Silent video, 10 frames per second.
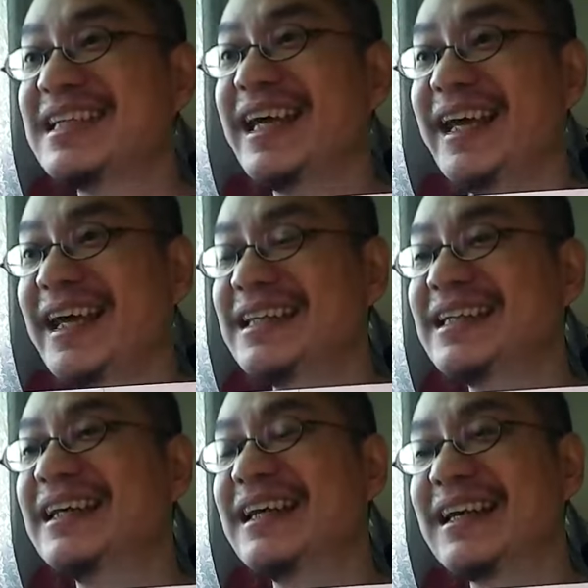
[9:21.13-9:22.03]
eat
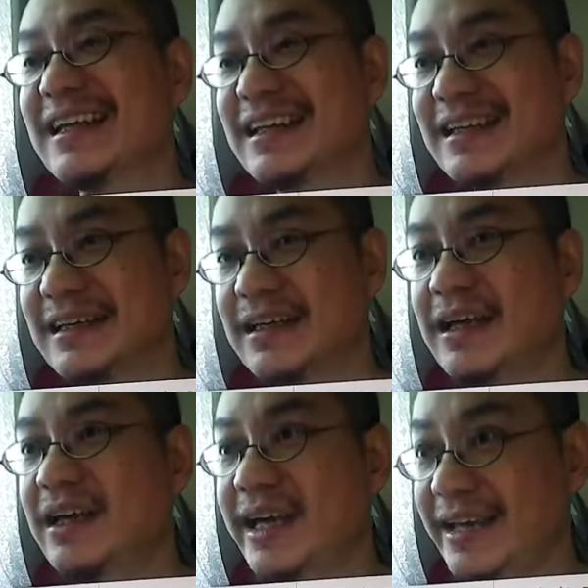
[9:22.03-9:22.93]

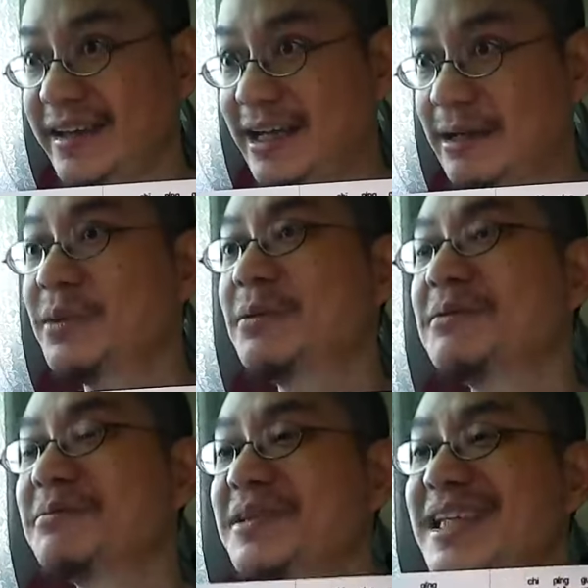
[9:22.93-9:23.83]
an apple.
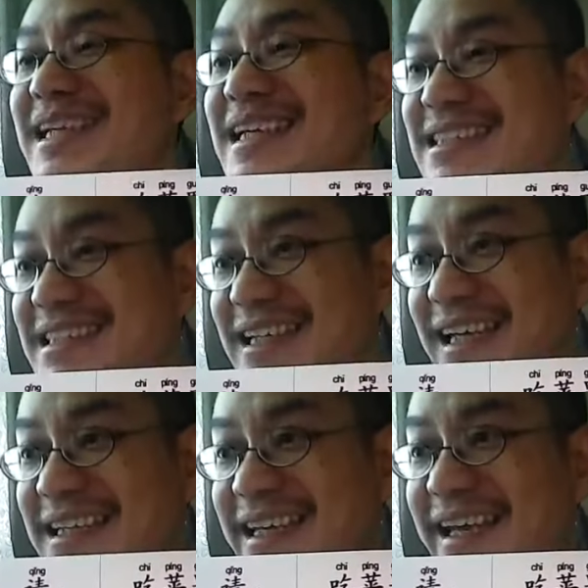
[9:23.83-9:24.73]
Please
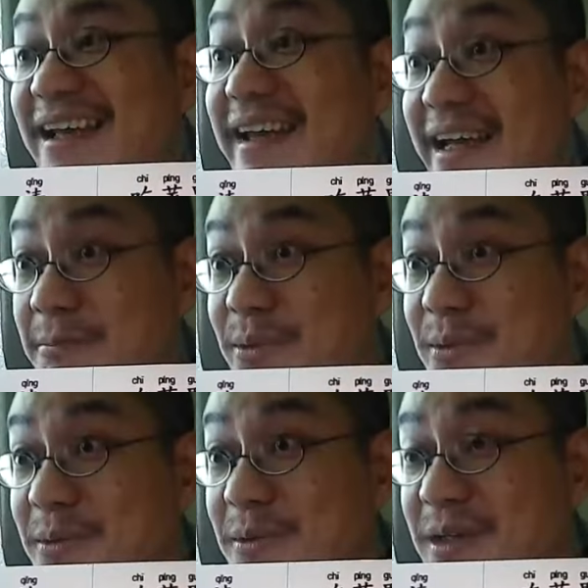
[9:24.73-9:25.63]
eat an apple.